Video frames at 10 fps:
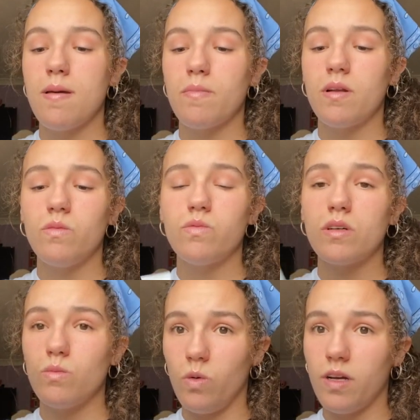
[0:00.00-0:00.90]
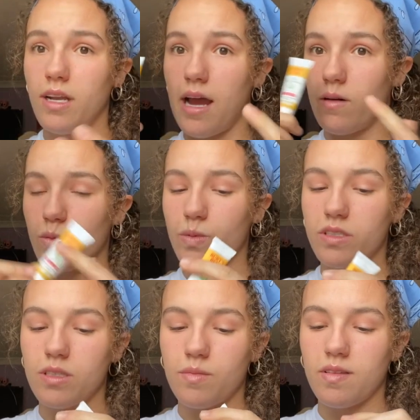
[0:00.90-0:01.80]
But if one would, I would
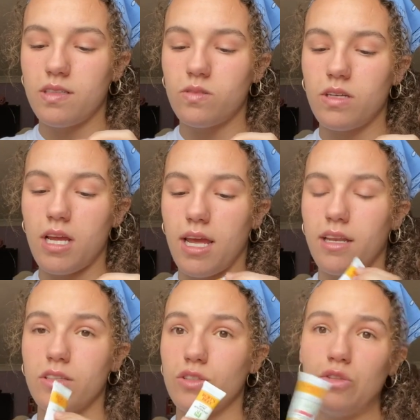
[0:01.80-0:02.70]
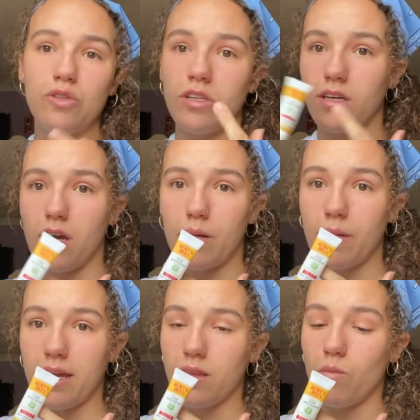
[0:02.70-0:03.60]
put some of this on it, and it's usually gone
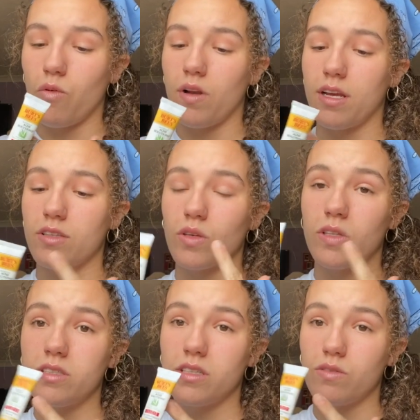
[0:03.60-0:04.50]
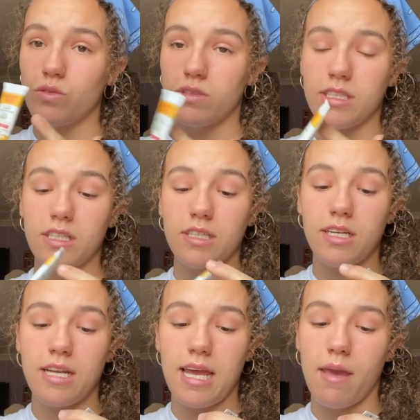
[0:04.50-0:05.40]
by in the morning, so this stuff's really
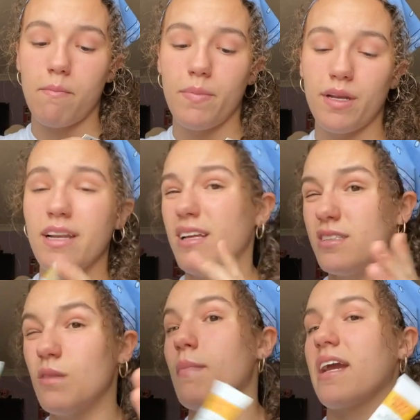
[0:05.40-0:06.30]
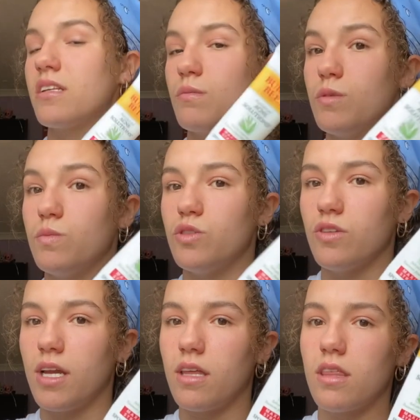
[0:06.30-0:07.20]
good, and but it is the maximum
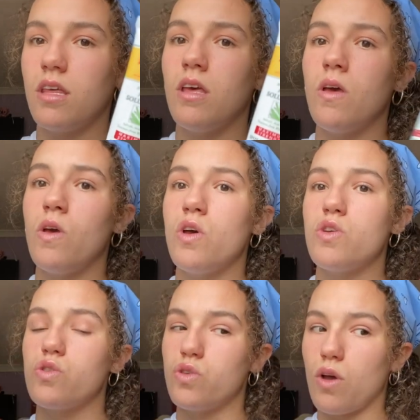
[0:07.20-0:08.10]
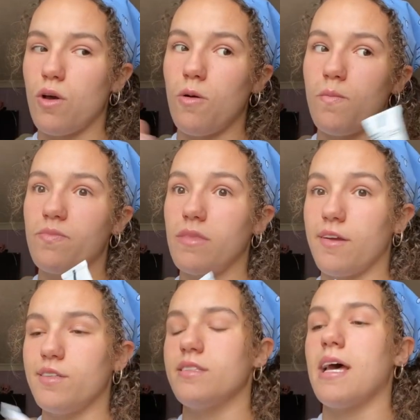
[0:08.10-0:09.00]
strength, so
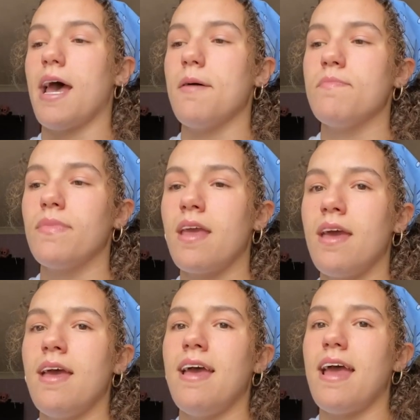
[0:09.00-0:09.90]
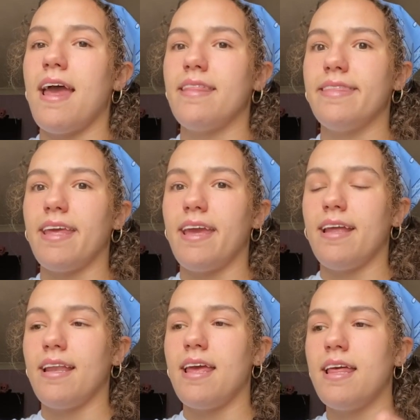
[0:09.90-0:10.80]
there's that. And
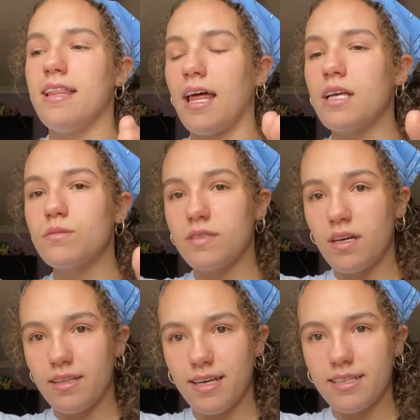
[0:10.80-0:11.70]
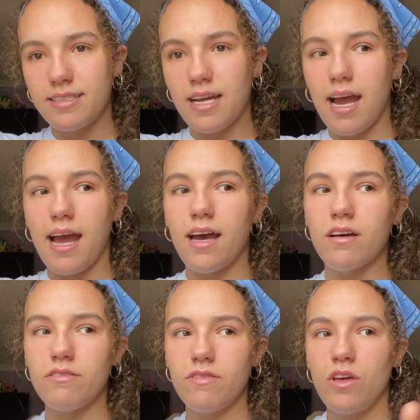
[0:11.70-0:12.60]
then last but not least, I
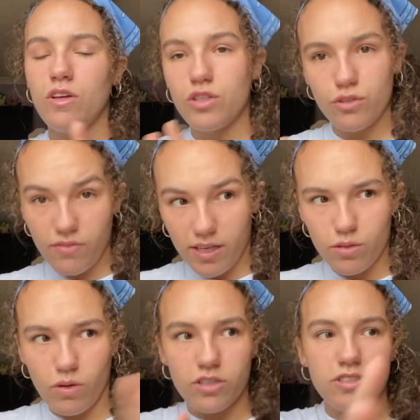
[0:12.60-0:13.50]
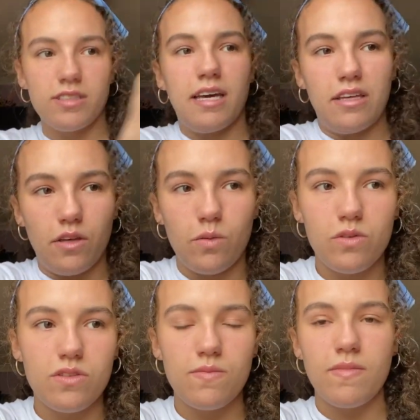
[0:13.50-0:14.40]
have two face washes I use.